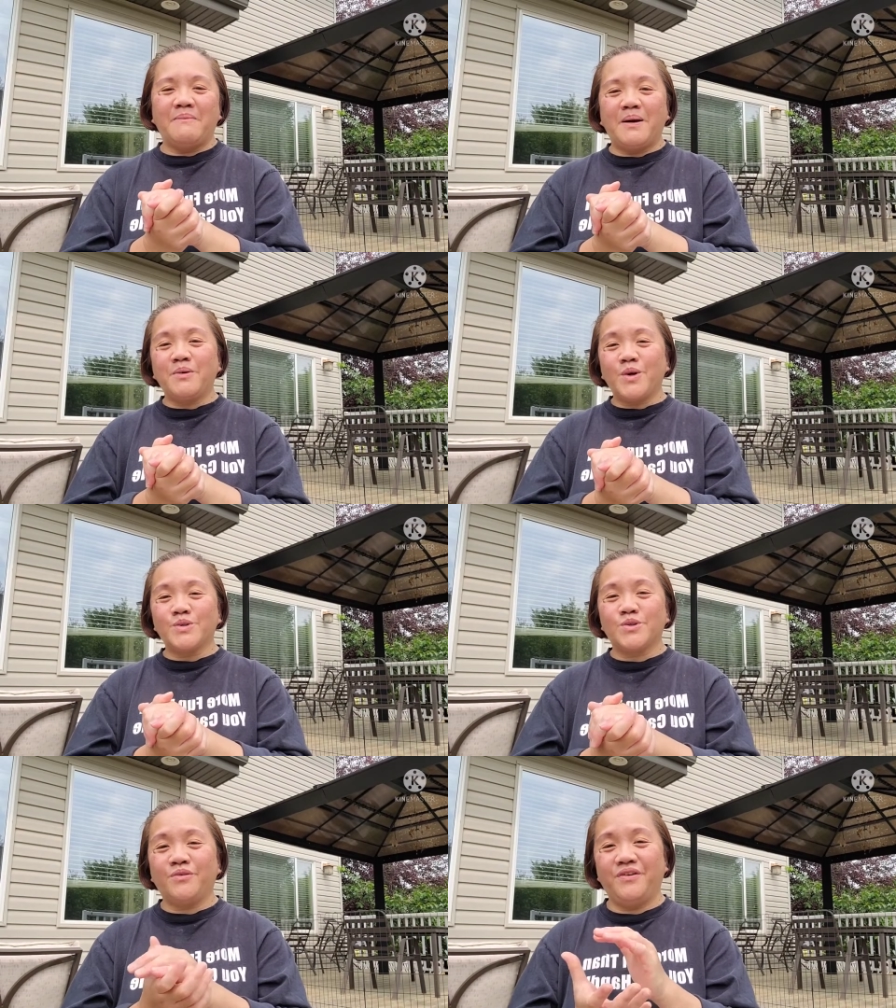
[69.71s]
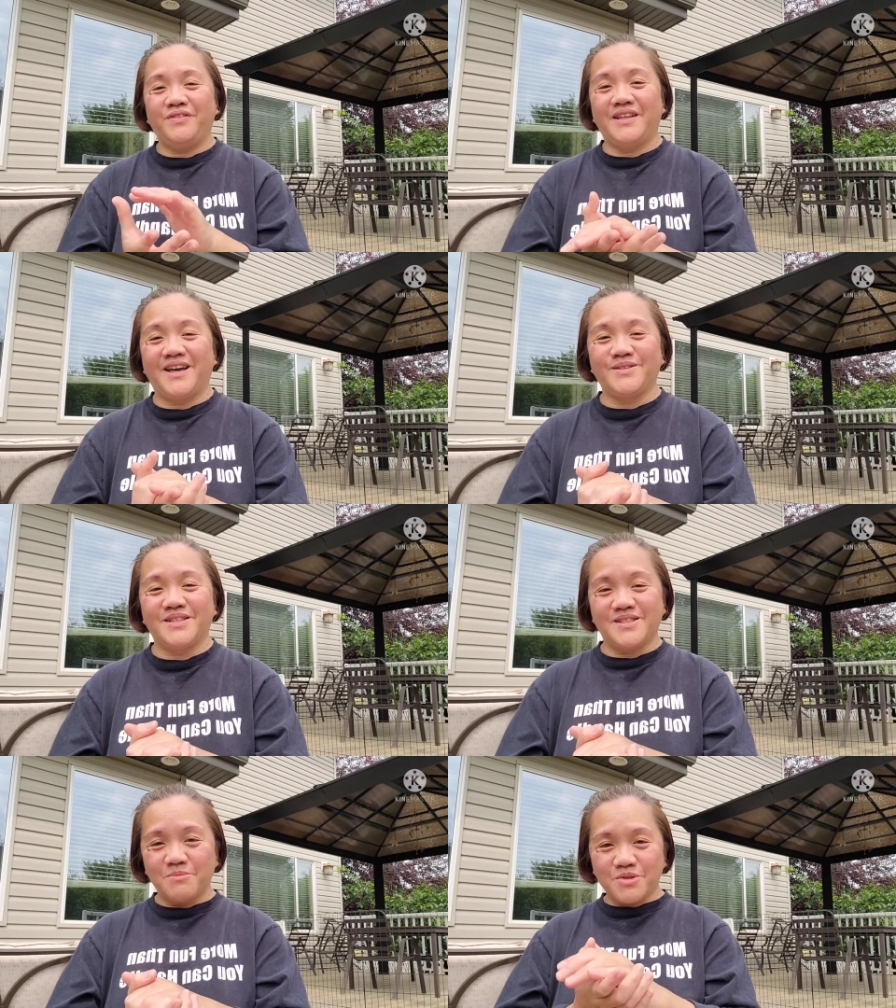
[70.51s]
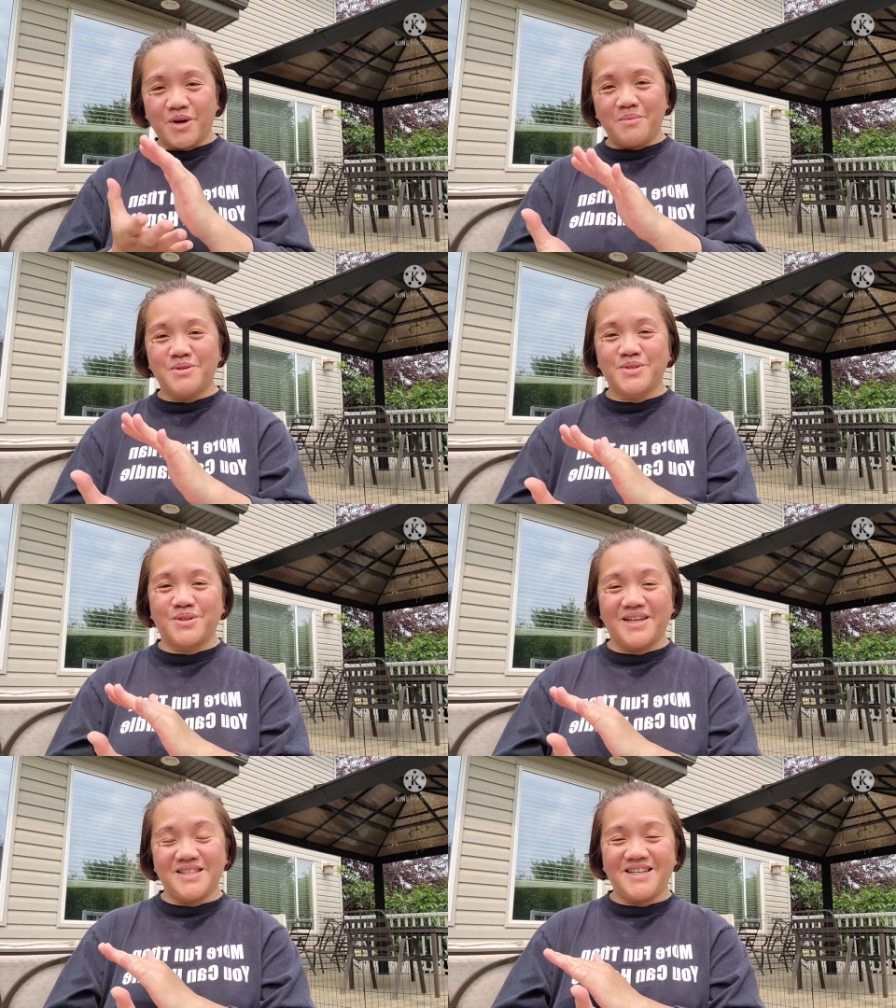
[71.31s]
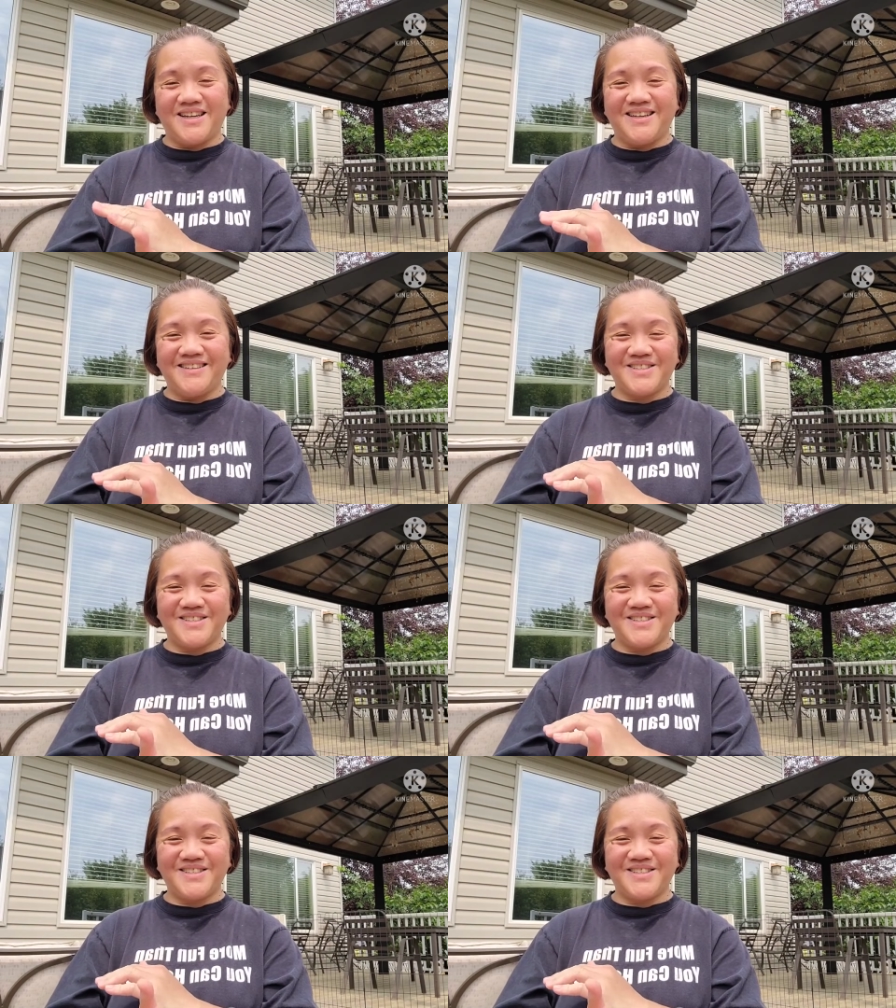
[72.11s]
I'm close to 50,000 subscribers on that channel.